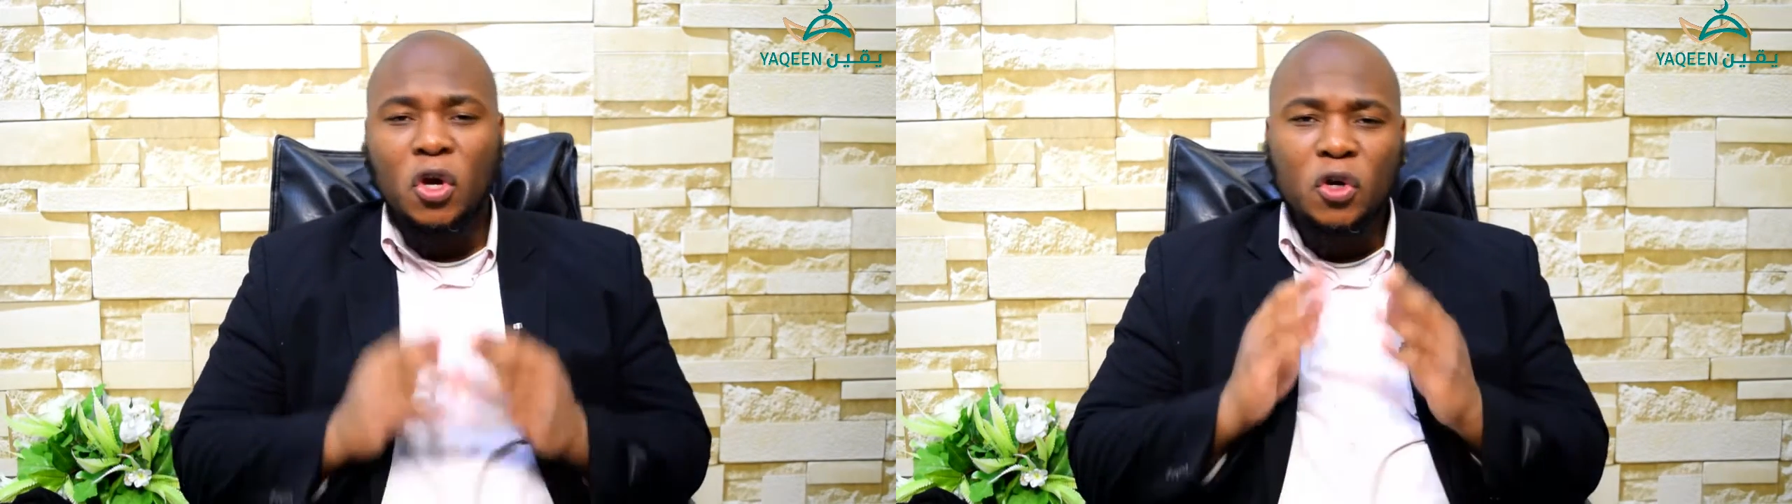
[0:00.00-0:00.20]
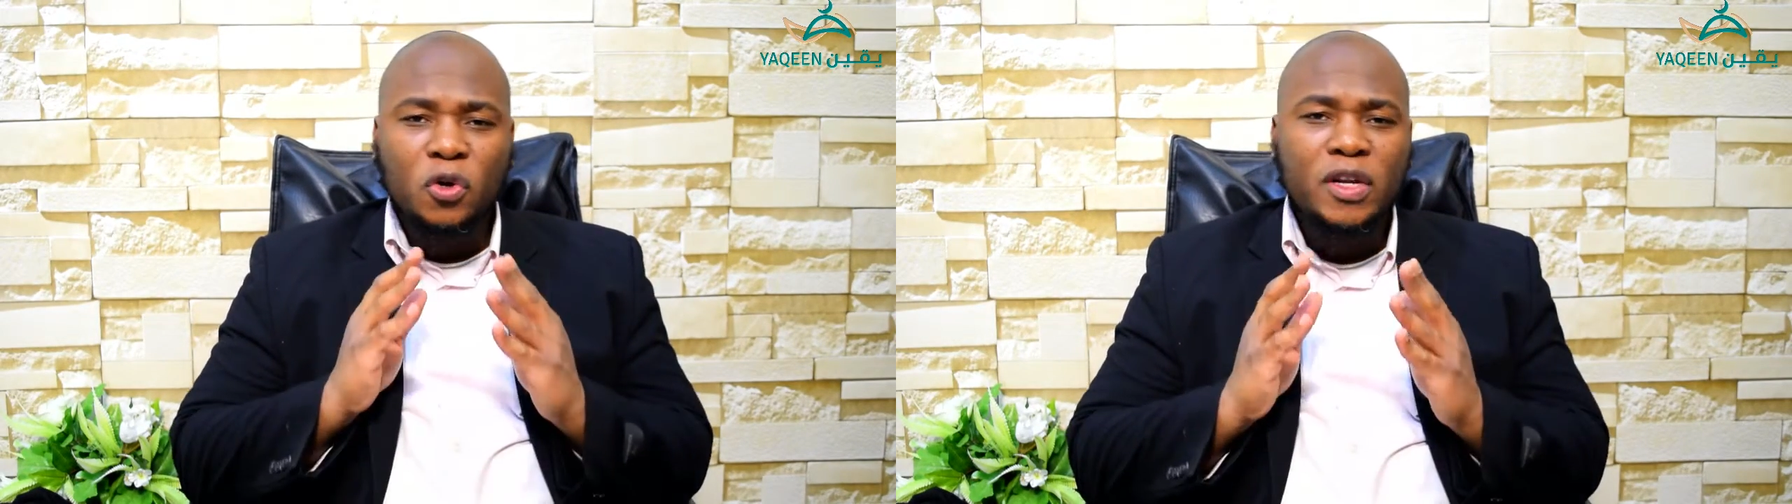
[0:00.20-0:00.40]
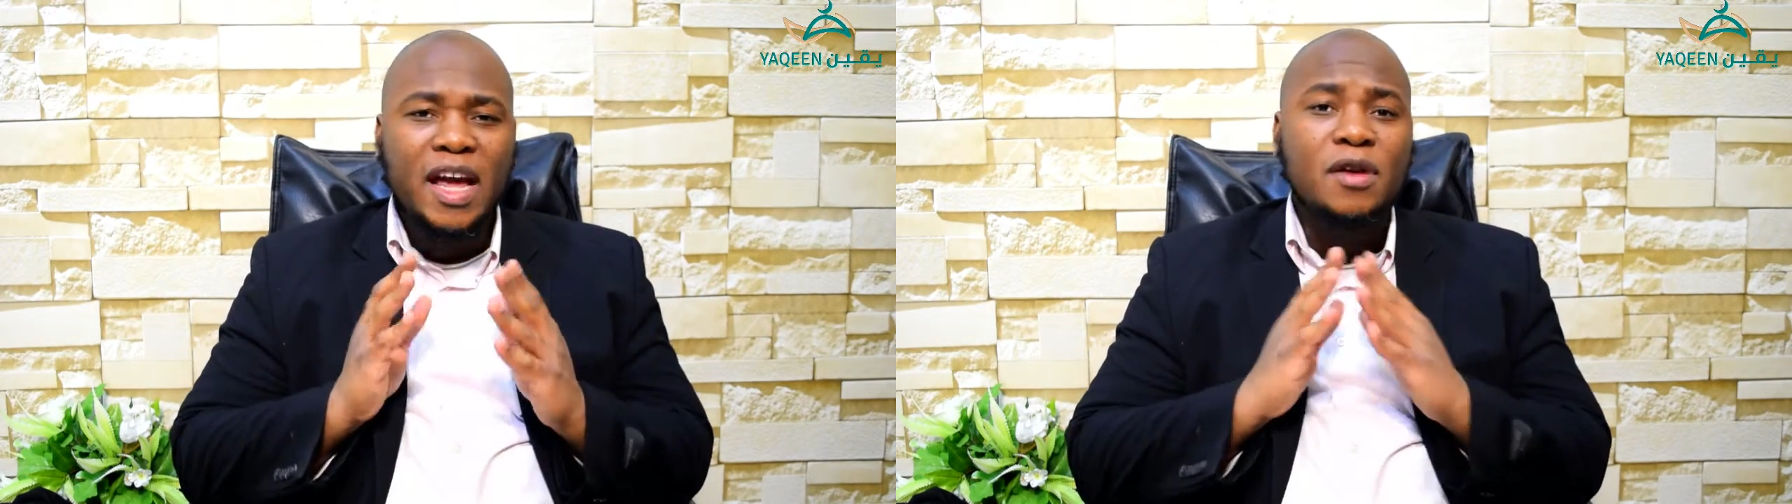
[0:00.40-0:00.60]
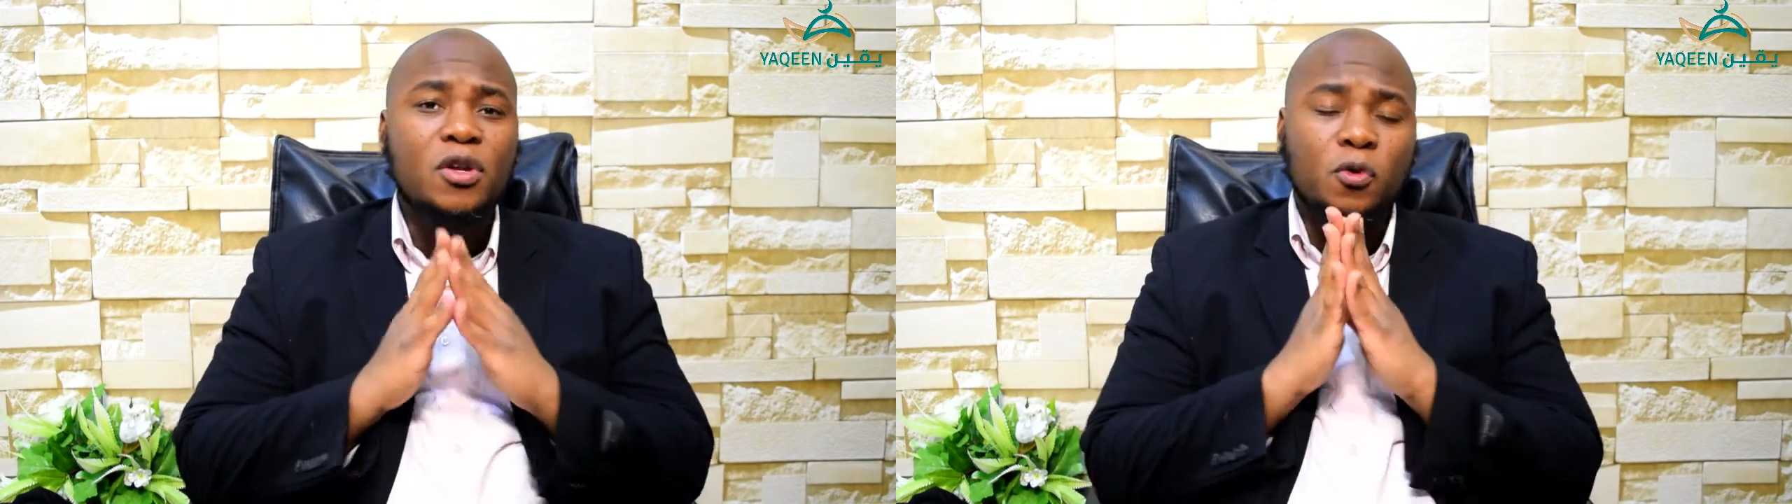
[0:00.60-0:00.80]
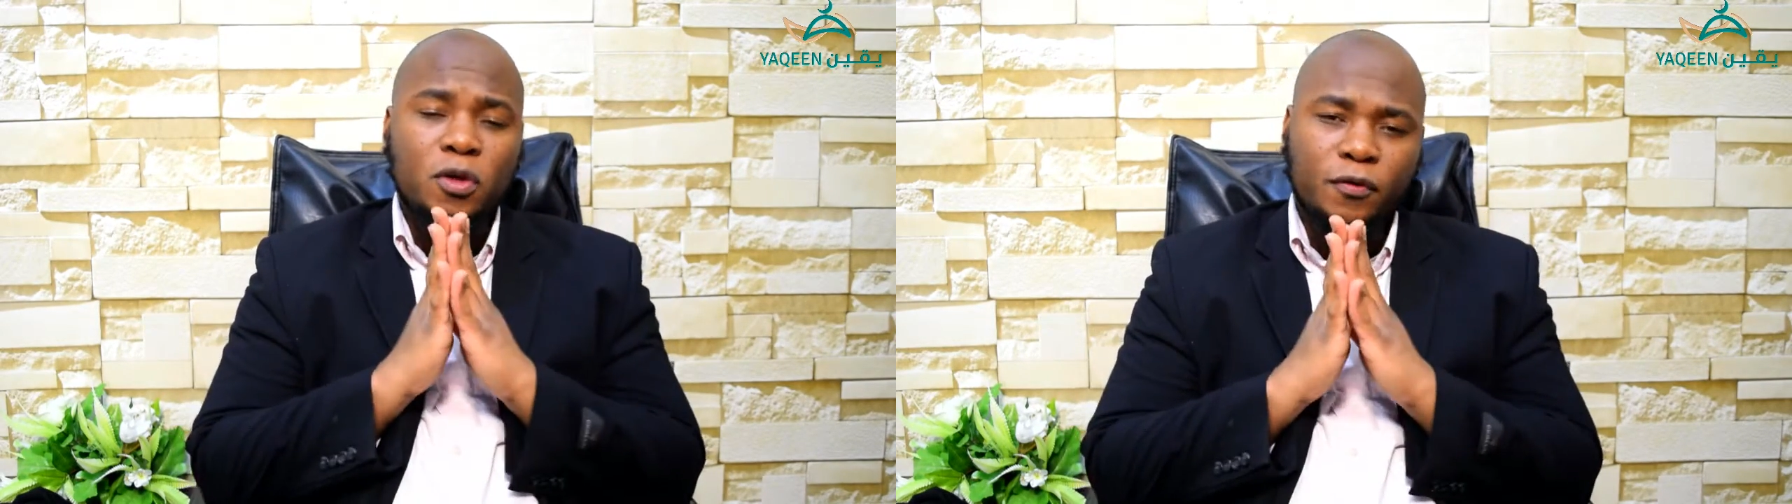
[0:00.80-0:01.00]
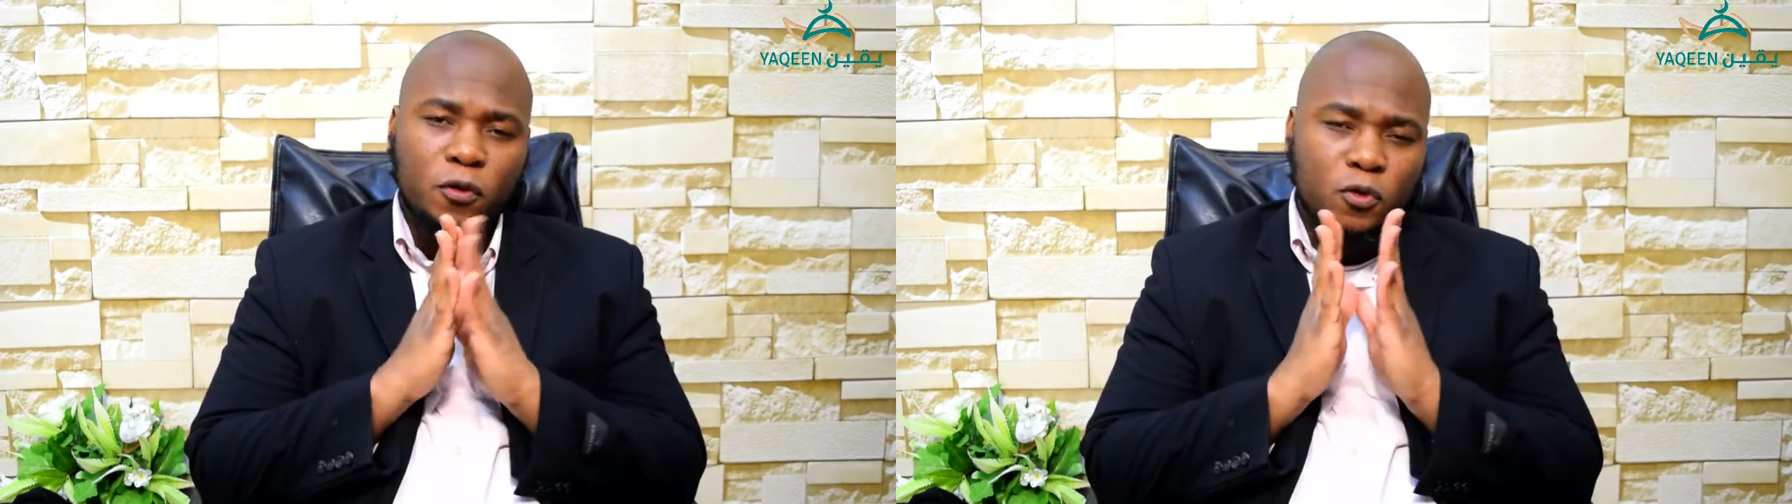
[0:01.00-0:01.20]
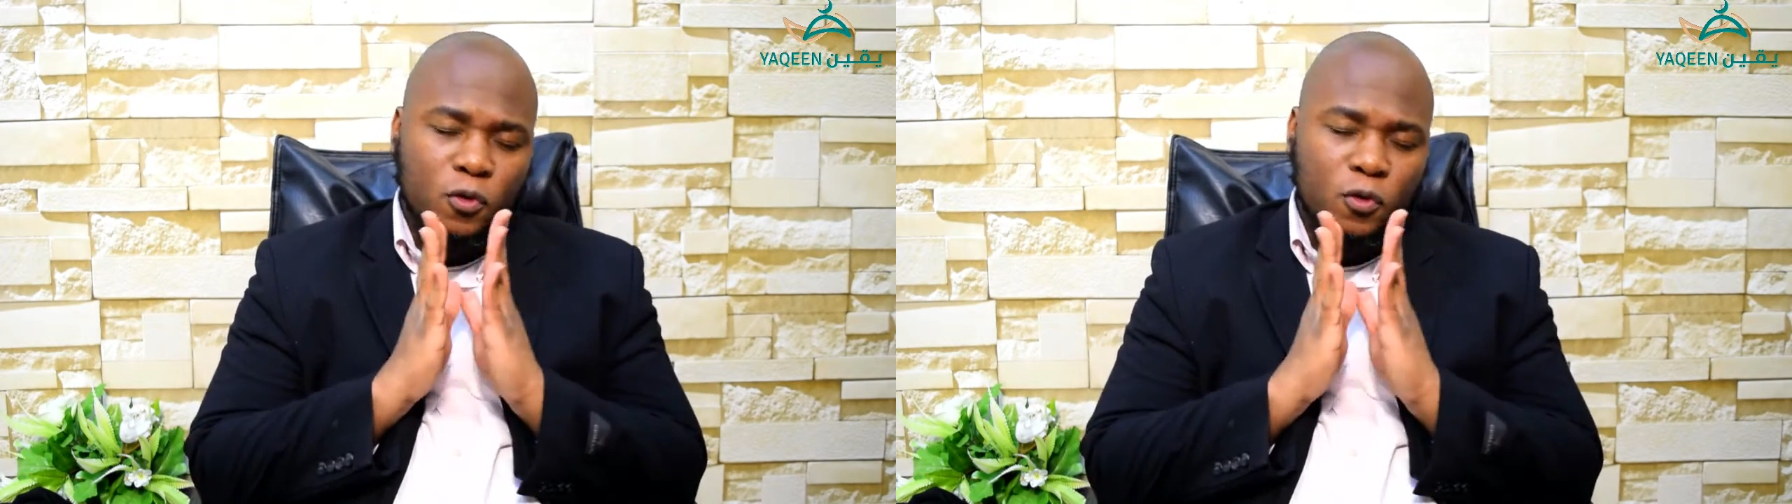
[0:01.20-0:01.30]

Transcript: good and dutiful